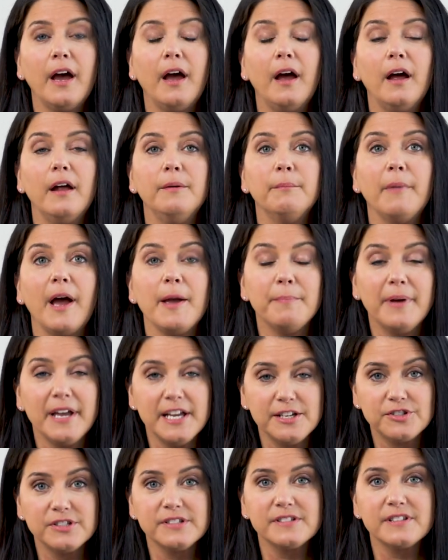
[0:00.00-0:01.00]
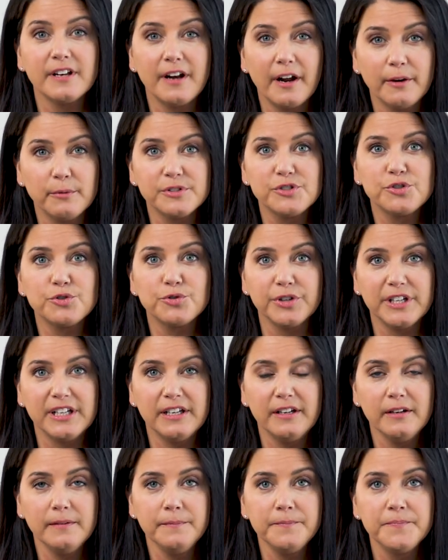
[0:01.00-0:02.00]
and my patients that I was
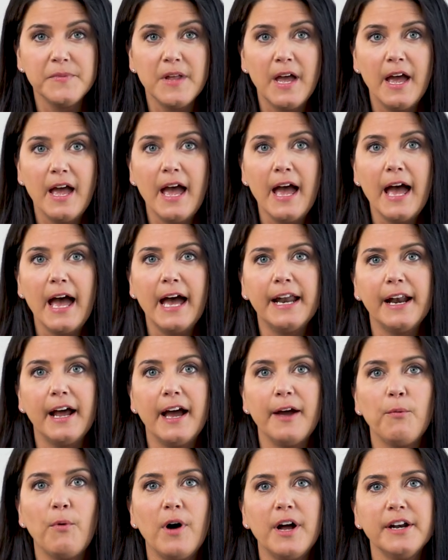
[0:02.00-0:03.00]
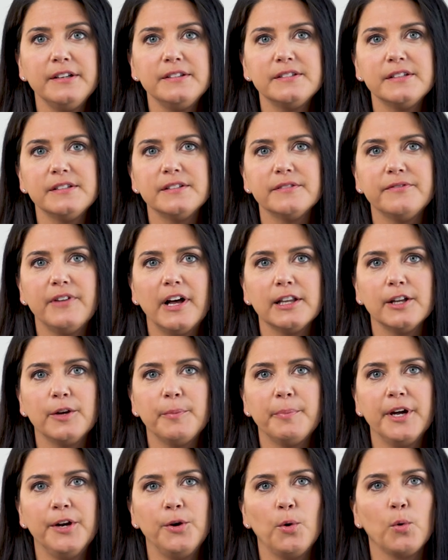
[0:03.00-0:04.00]
treating. And I wanted to
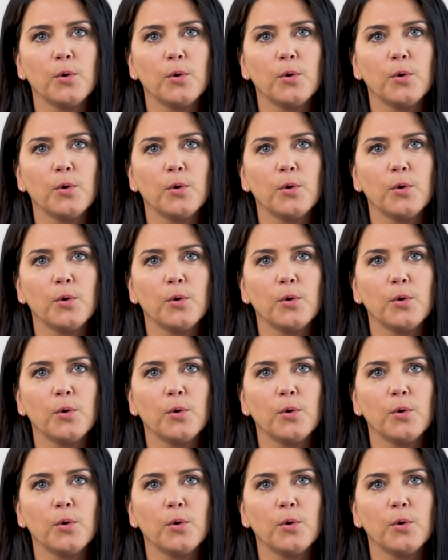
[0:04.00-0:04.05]
develop an